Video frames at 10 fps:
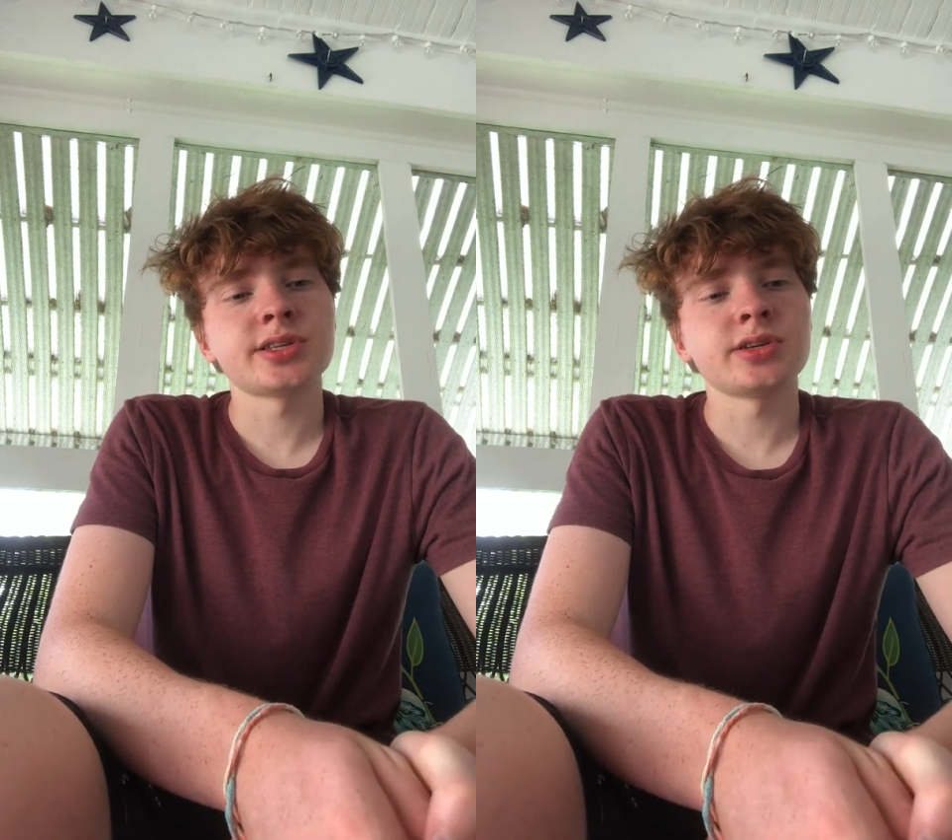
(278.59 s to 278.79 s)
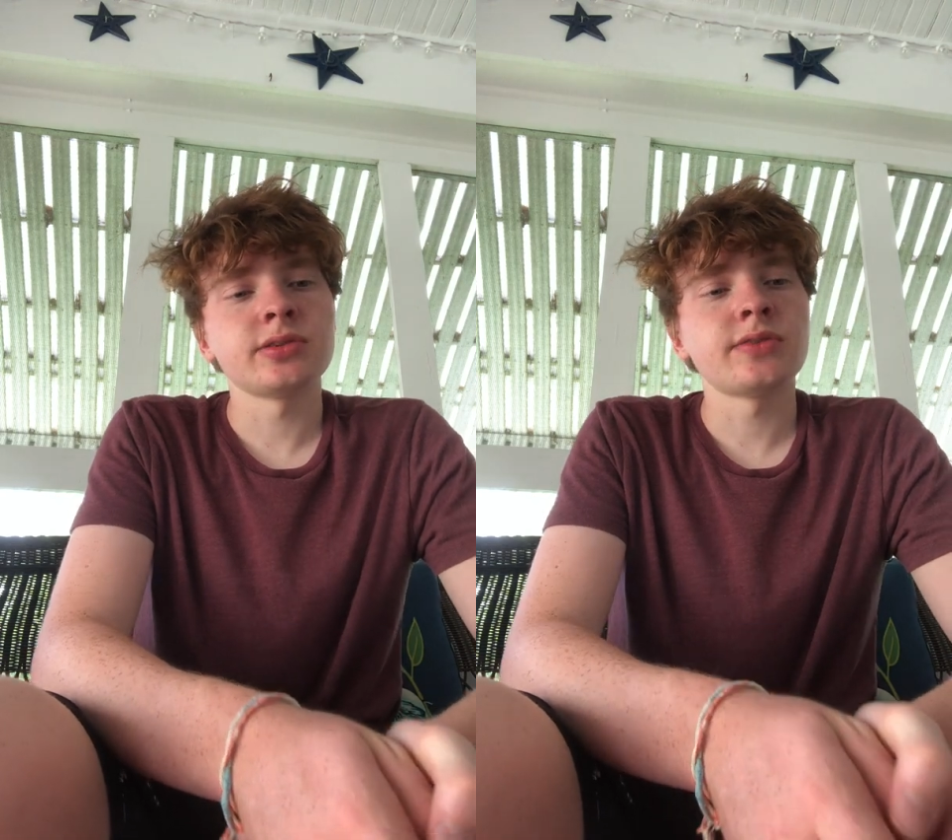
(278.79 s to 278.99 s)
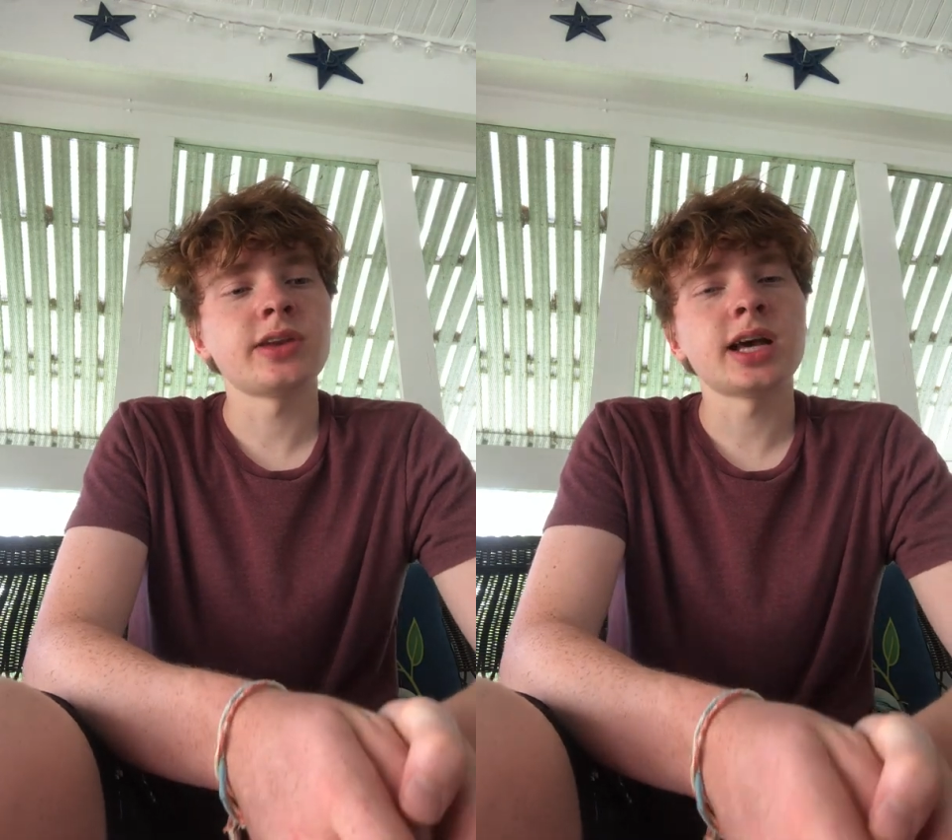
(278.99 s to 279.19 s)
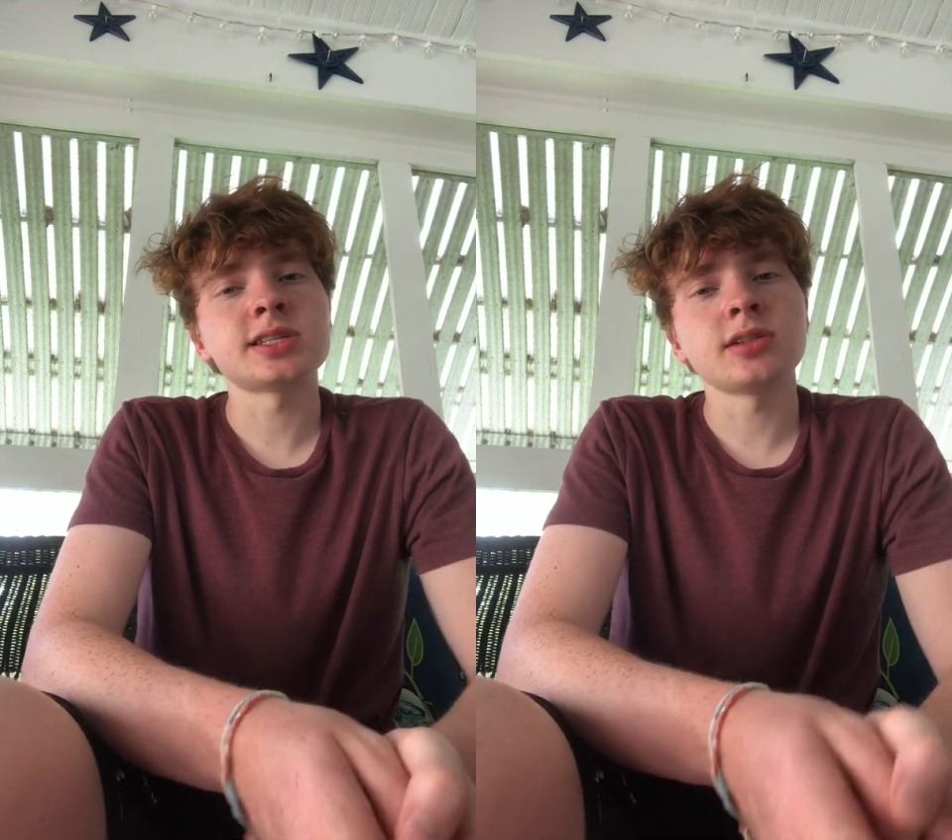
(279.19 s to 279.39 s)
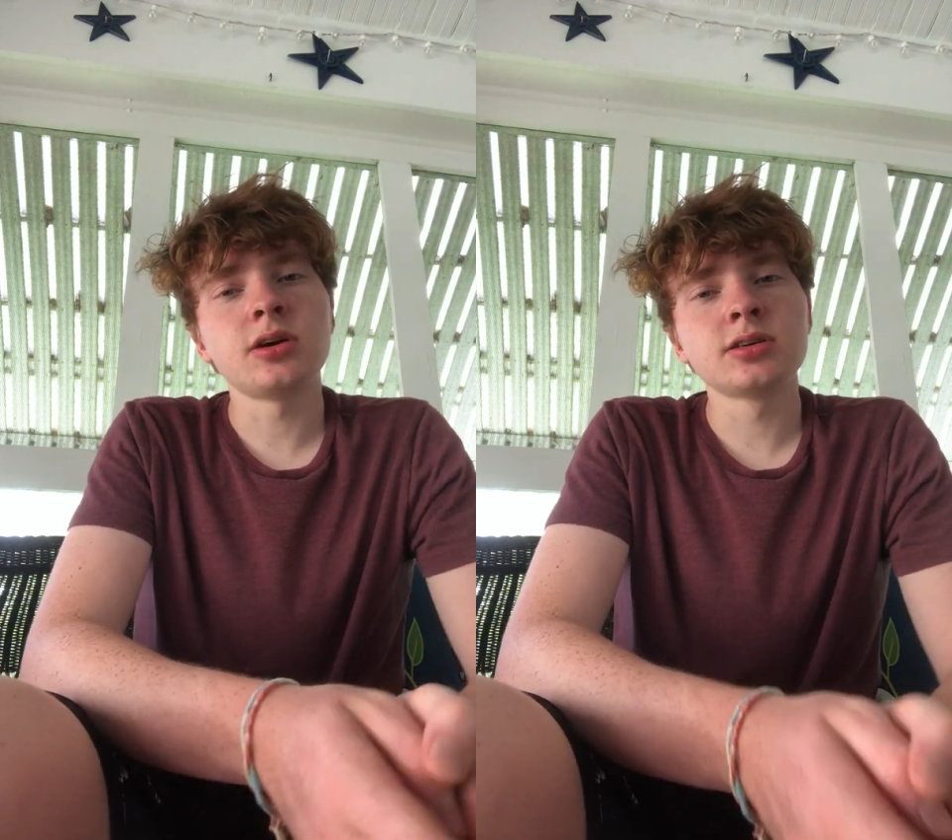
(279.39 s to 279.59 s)
So if it has
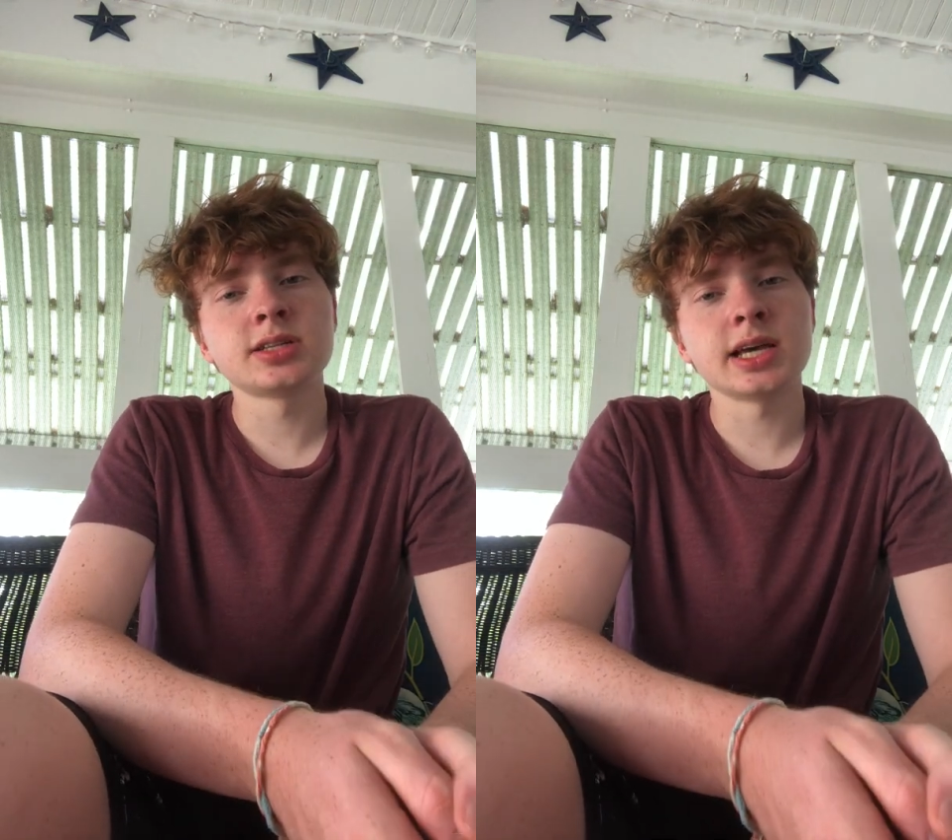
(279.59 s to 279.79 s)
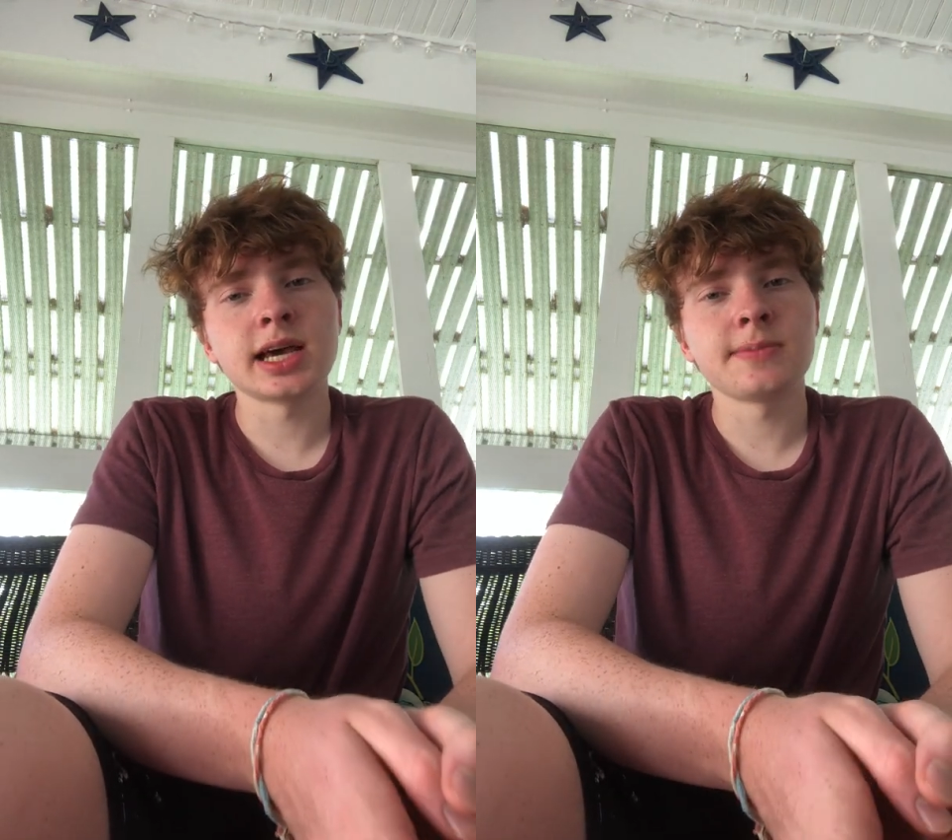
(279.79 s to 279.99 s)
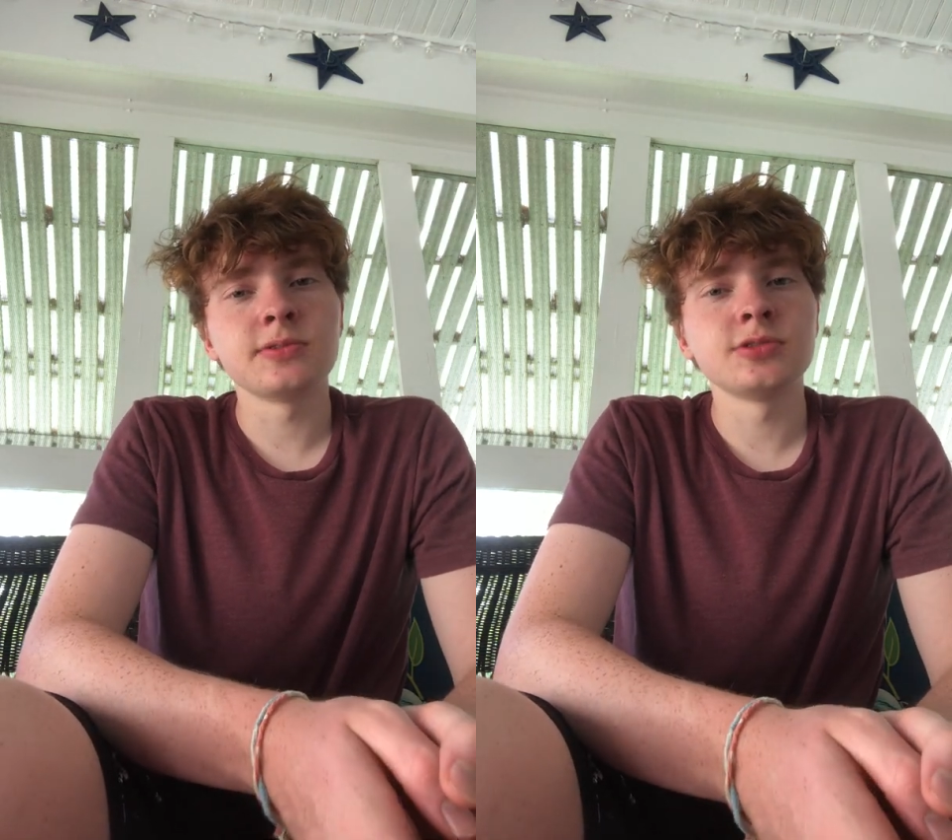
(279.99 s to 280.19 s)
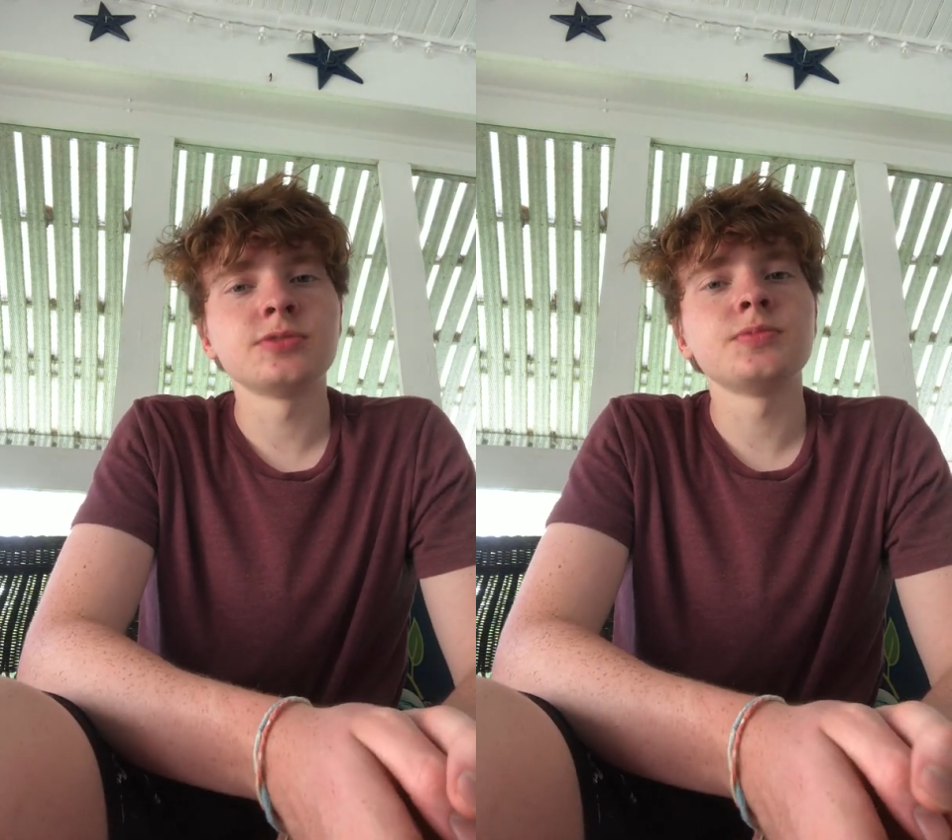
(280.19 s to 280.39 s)
a long taproot,